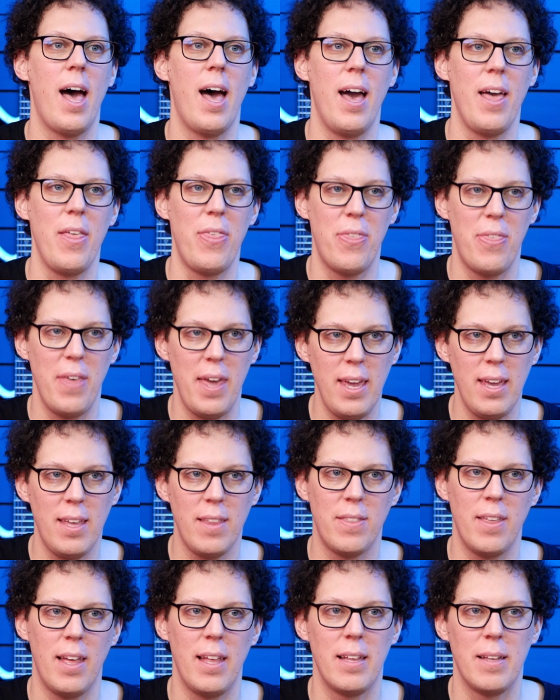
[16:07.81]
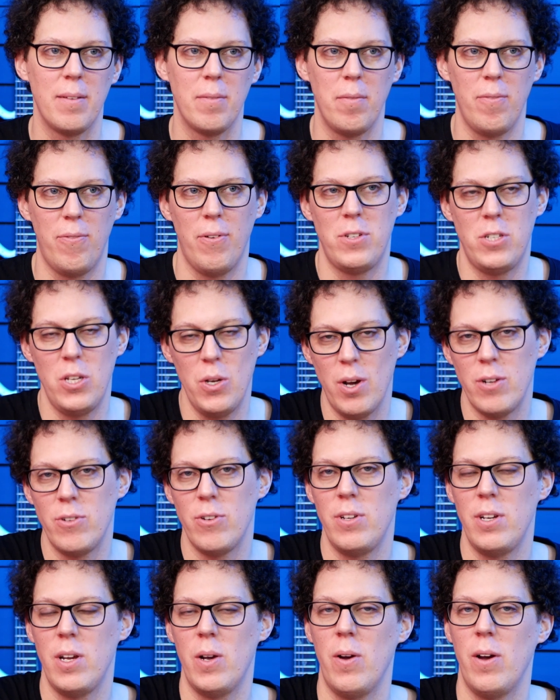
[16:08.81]
I think that for
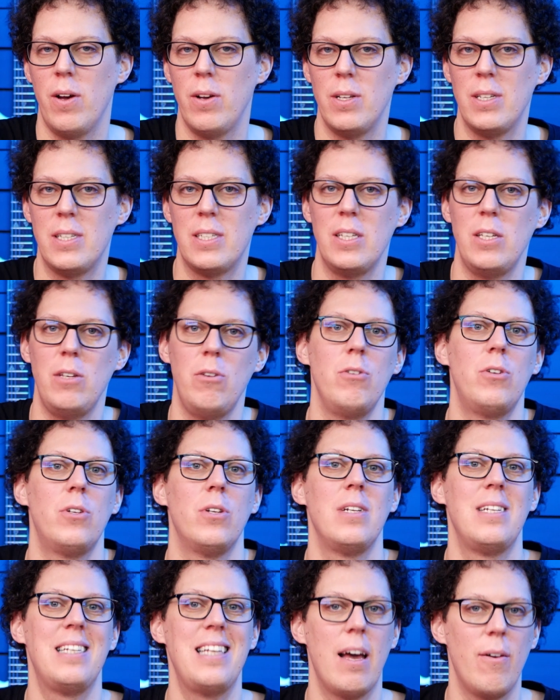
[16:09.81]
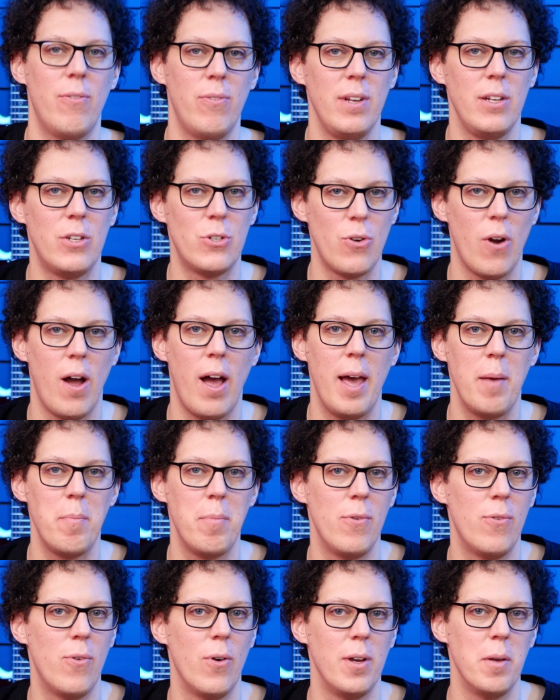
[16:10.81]
€200, you should definitely try it
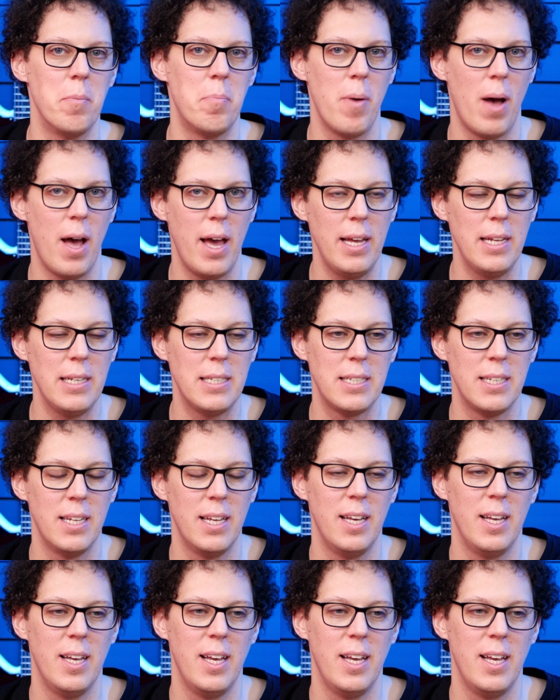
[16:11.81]
before you buy it.